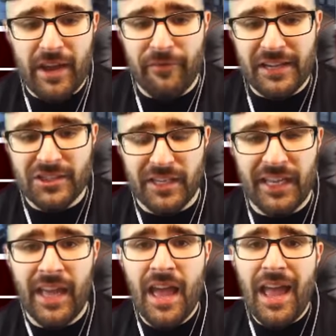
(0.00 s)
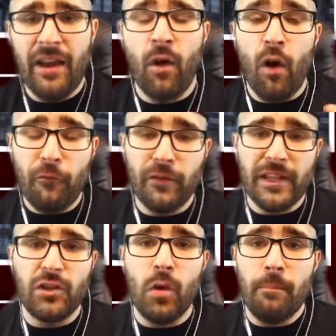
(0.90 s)
eventually and hopefully
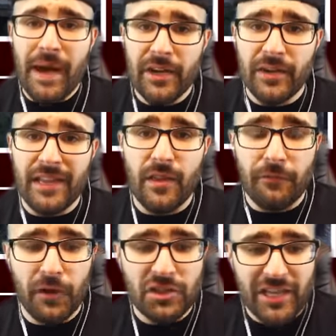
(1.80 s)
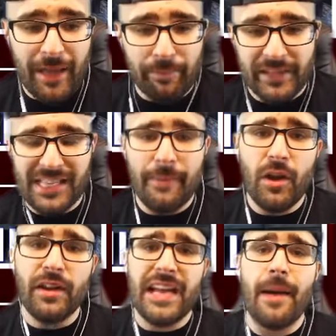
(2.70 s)
do better in the FUT Champions. Let me know
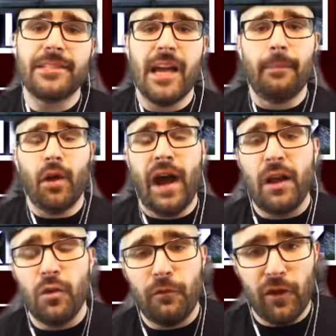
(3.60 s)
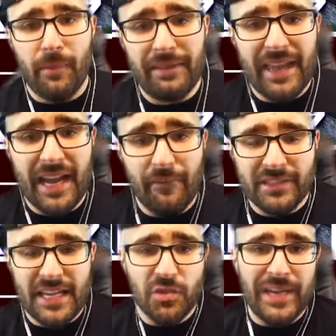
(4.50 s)
in the comments down below how you feel about that
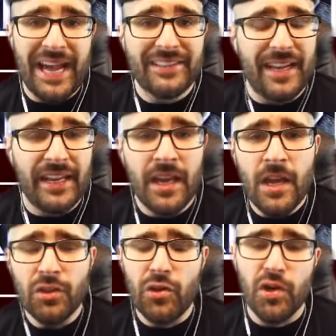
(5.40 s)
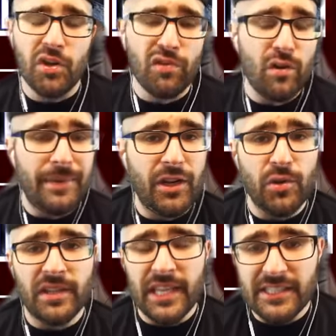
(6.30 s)
conversation we had today. Do you agree with me? Do
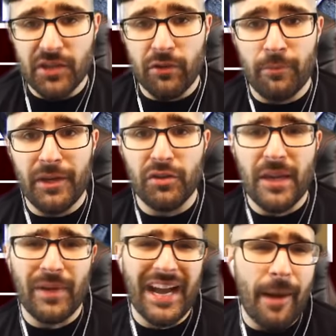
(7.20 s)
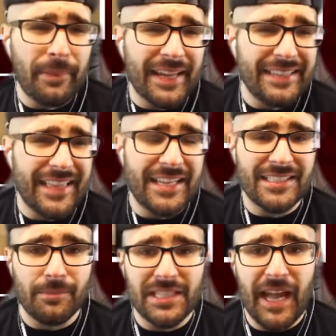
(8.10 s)
you disagree with me? Do you think we complicate things
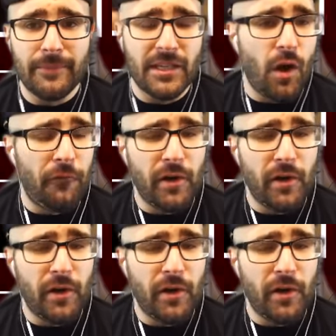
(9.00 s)
sometimes and go